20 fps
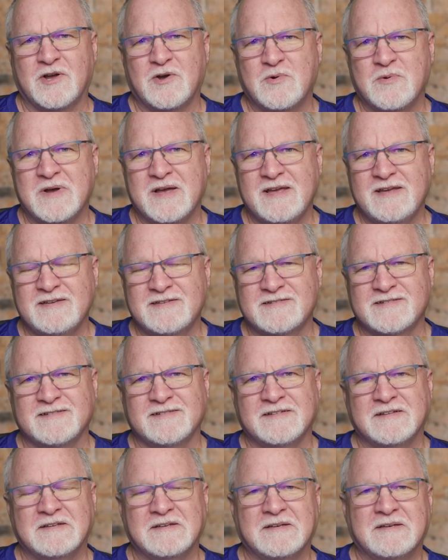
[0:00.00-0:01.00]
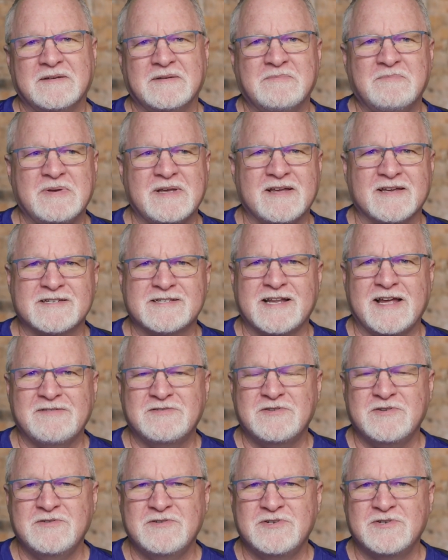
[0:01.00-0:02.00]
always because
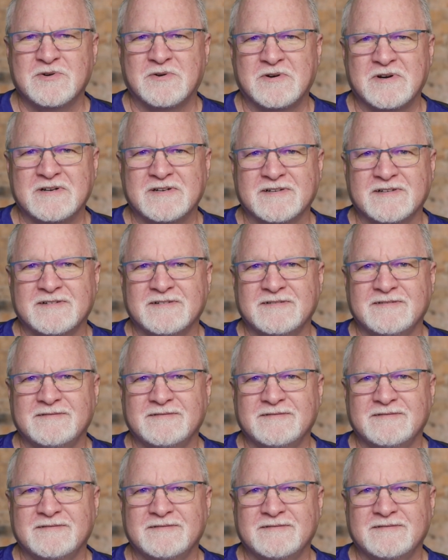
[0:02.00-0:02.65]
life's too short,